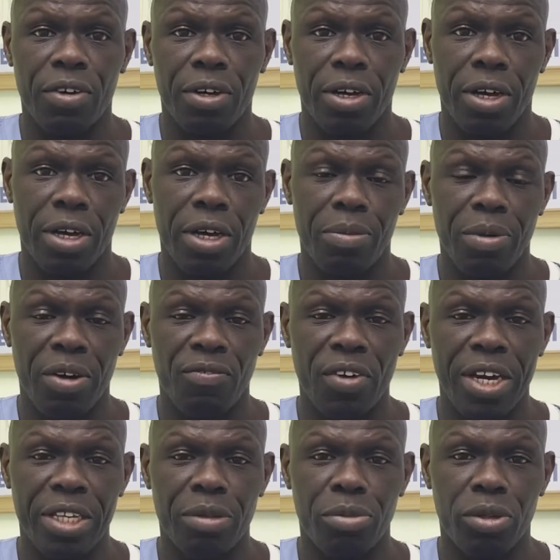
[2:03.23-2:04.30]

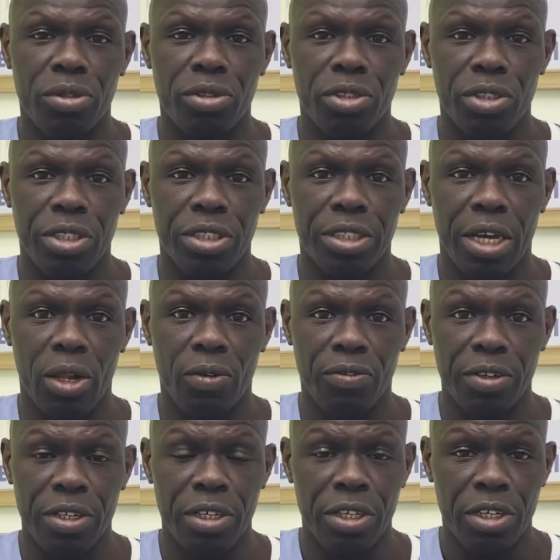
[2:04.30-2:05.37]
available to yourself.